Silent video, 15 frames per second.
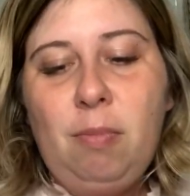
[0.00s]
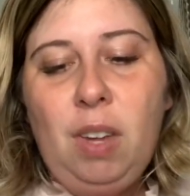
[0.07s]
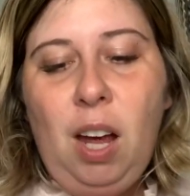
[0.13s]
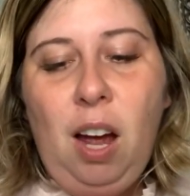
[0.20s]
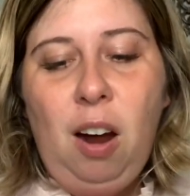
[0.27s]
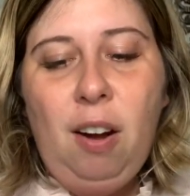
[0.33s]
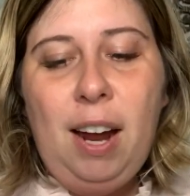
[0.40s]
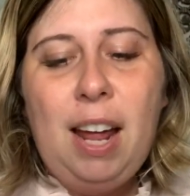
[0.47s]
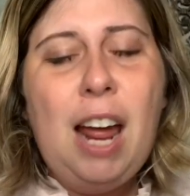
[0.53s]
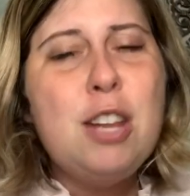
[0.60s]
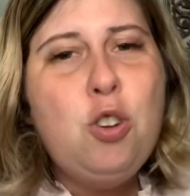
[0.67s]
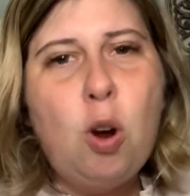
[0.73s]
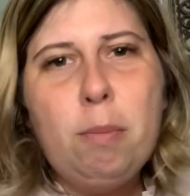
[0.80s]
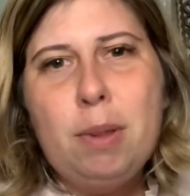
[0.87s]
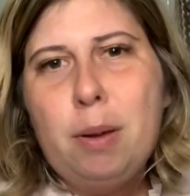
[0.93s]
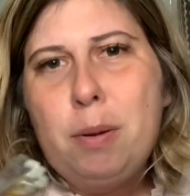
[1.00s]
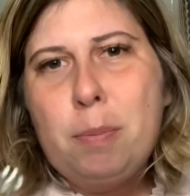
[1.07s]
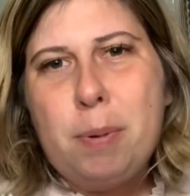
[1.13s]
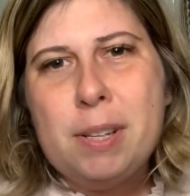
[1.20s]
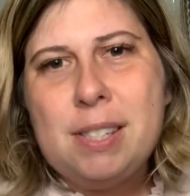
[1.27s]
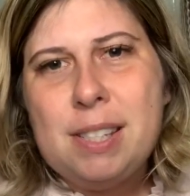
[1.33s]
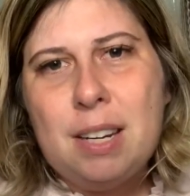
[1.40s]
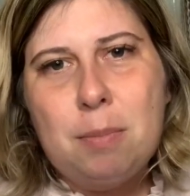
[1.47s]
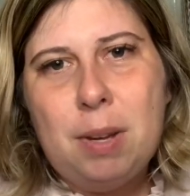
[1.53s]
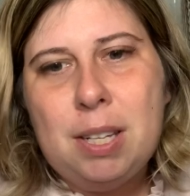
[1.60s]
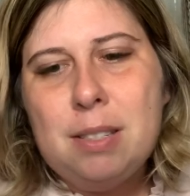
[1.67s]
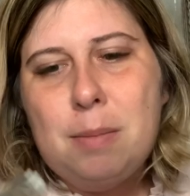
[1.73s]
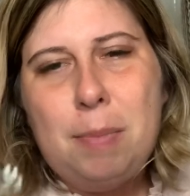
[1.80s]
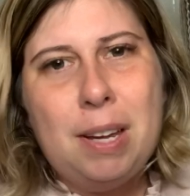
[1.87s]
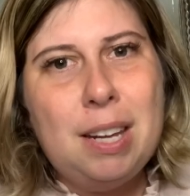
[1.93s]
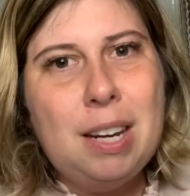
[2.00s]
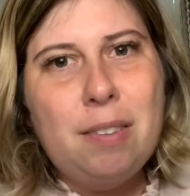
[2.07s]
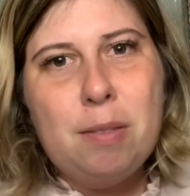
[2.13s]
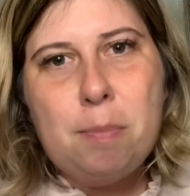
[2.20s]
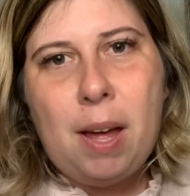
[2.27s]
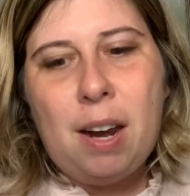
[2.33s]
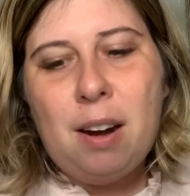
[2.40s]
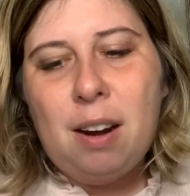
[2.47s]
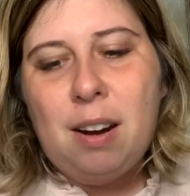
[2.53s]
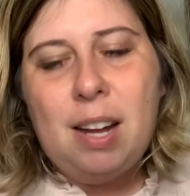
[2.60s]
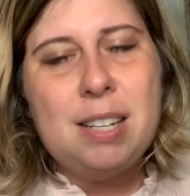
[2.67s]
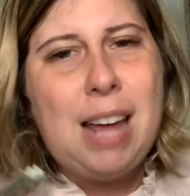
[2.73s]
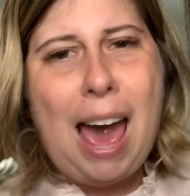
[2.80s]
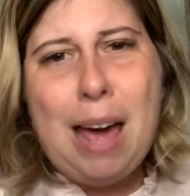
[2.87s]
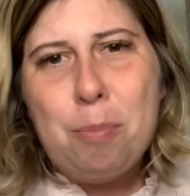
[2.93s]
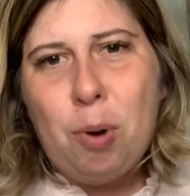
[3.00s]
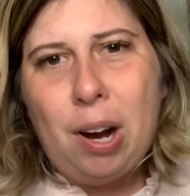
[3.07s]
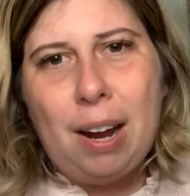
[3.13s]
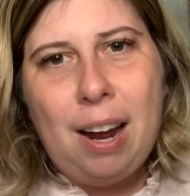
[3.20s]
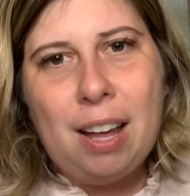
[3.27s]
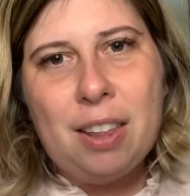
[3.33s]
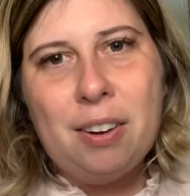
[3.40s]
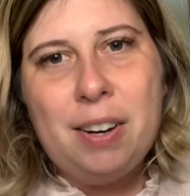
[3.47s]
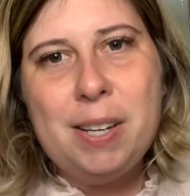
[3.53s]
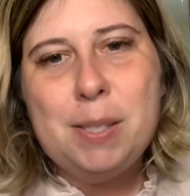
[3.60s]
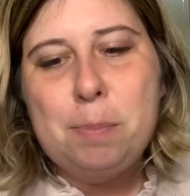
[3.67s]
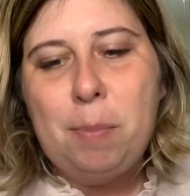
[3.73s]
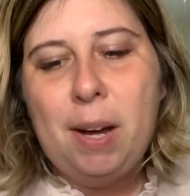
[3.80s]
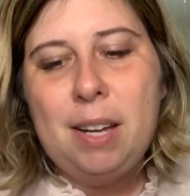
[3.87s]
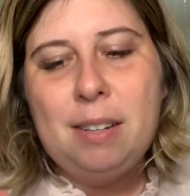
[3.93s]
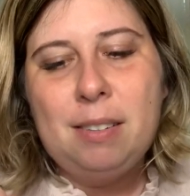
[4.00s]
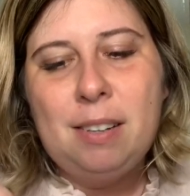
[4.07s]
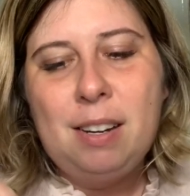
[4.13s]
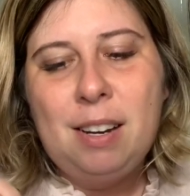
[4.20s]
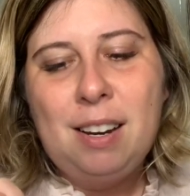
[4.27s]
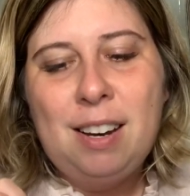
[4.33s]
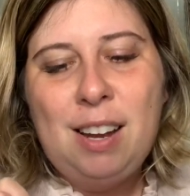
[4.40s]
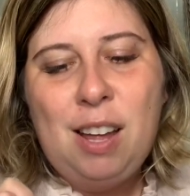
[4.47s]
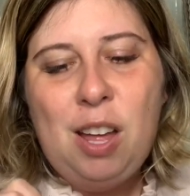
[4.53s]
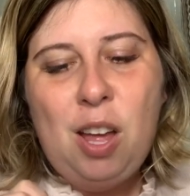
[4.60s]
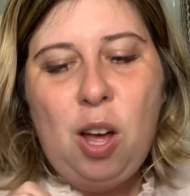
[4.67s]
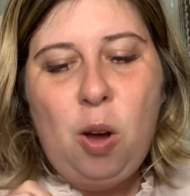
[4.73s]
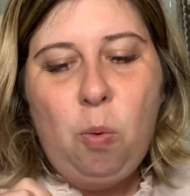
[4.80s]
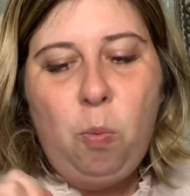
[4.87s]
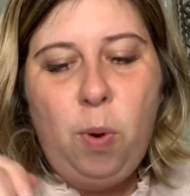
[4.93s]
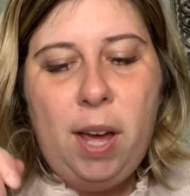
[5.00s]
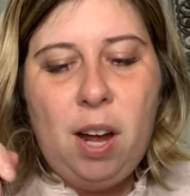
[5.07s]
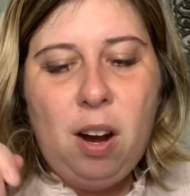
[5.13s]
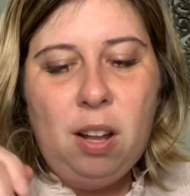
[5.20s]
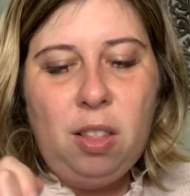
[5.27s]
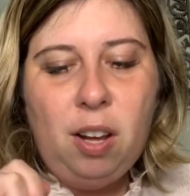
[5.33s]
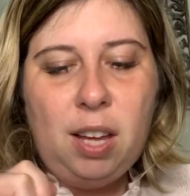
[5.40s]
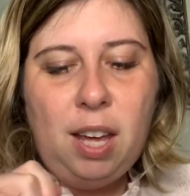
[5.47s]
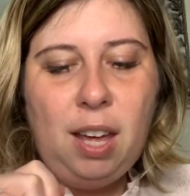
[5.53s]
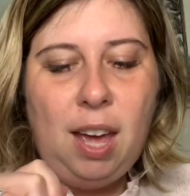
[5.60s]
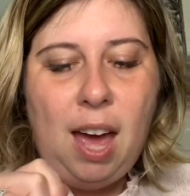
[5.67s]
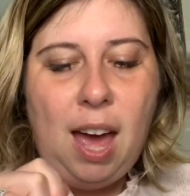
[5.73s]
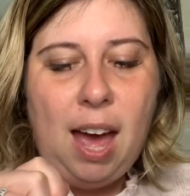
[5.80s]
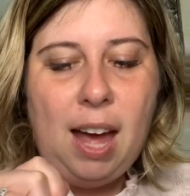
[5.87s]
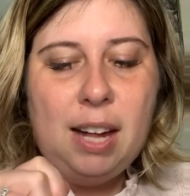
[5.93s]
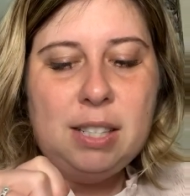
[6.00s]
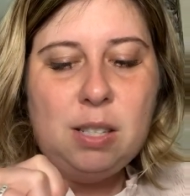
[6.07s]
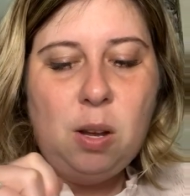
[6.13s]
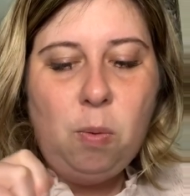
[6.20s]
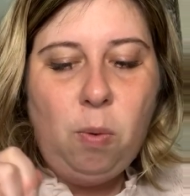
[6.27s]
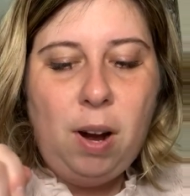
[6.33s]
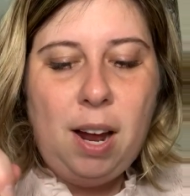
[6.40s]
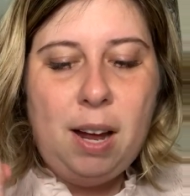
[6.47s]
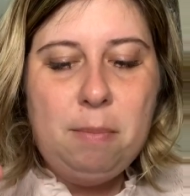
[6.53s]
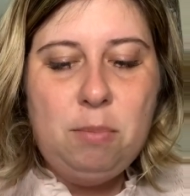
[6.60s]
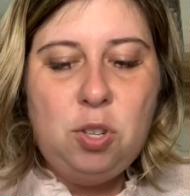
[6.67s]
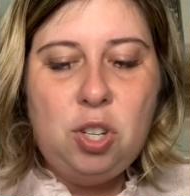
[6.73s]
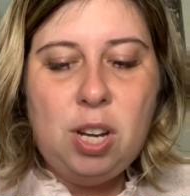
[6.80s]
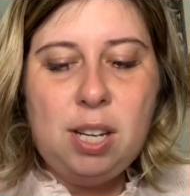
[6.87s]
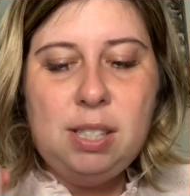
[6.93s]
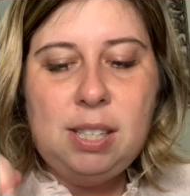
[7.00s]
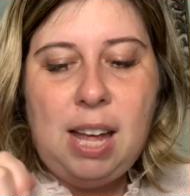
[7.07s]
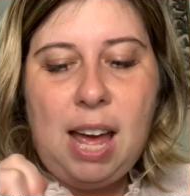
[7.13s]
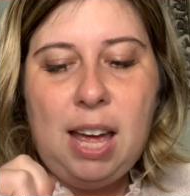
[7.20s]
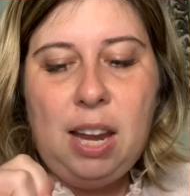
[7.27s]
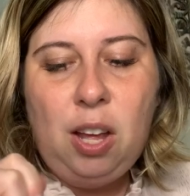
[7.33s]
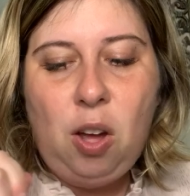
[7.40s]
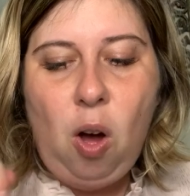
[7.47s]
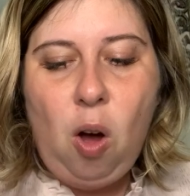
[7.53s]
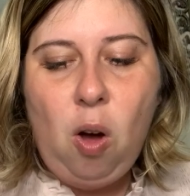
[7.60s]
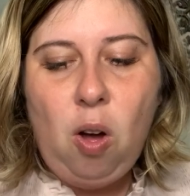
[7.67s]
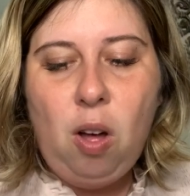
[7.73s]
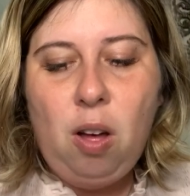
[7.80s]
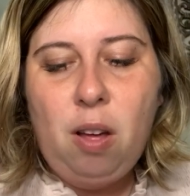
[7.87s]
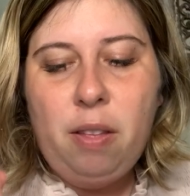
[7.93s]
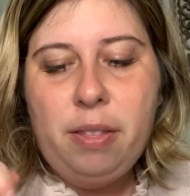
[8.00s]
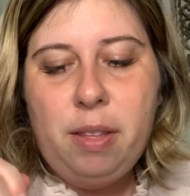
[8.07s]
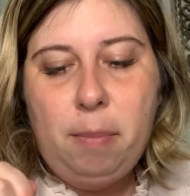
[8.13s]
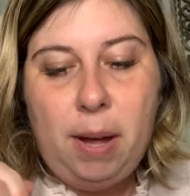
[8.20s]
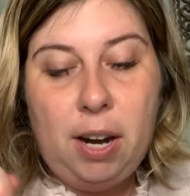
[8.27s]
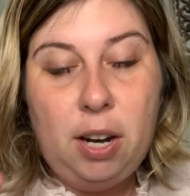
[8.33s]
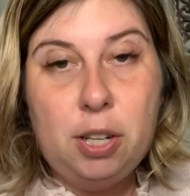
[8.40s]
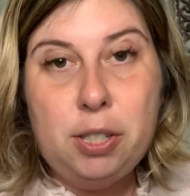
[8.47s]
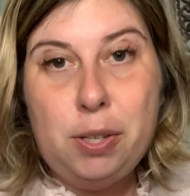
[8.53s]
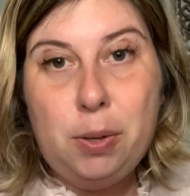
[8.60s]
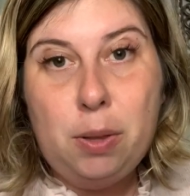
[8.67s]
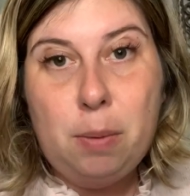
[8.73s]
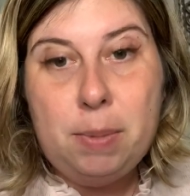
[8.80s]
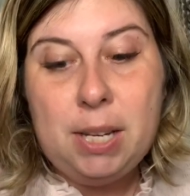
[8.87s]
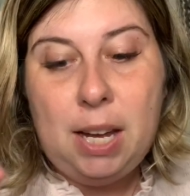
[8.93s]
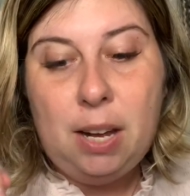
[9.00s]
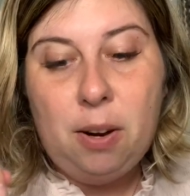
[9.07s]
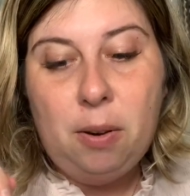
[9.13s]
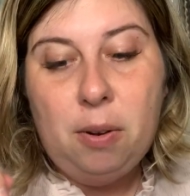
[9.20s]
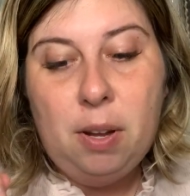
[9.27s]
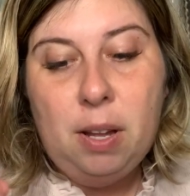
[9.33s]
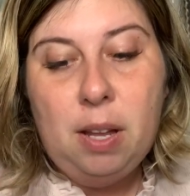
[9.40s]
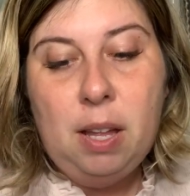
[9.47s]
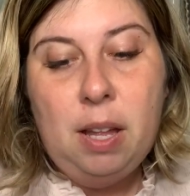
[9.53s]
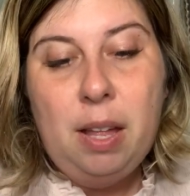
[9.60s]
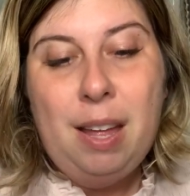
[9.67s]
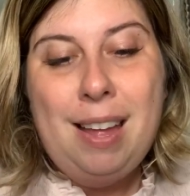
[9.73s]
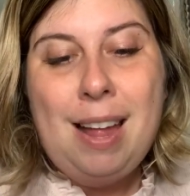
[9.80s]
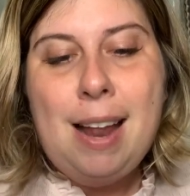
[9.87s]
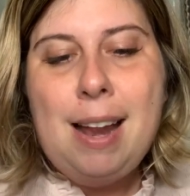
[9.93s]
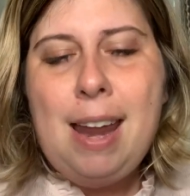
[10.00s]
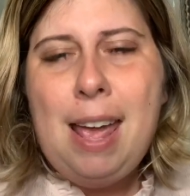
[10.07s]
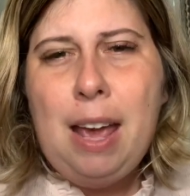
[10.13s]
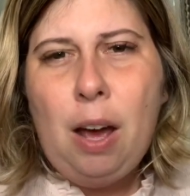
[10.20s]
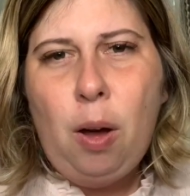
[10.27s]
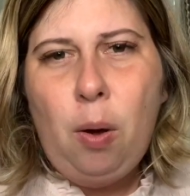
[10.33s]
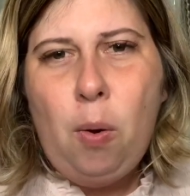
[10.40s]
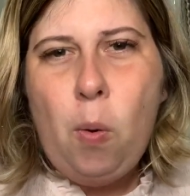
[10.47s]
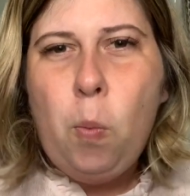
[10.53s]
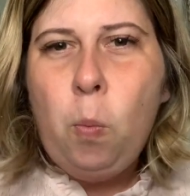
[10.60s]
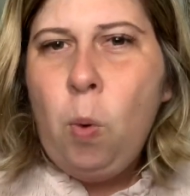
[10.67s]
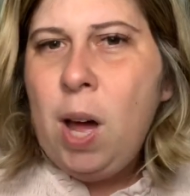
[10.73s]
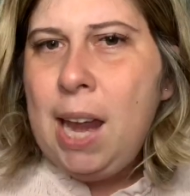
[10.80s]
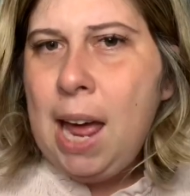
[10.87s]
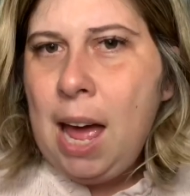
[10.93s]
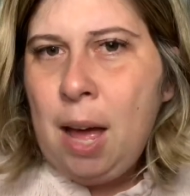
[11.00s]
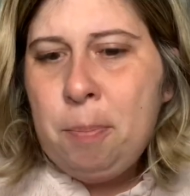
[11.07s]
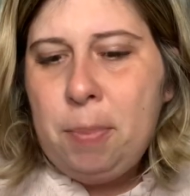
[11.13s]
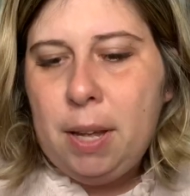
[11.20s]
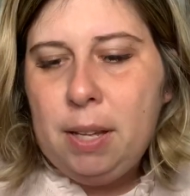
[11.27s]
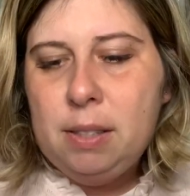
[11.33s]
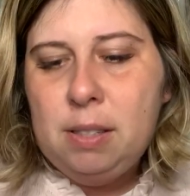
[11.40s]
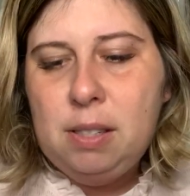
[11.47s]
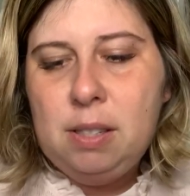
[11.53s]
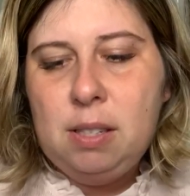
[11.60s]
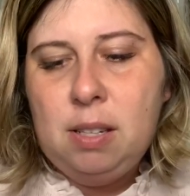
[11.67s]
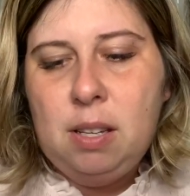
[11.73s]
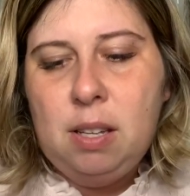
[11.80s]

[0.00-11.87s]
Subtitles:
All right, I normally would put cinnamon to make it even better and to add more calories, but we are looking at where I'm just adding all the butter to the potato. Now, what happens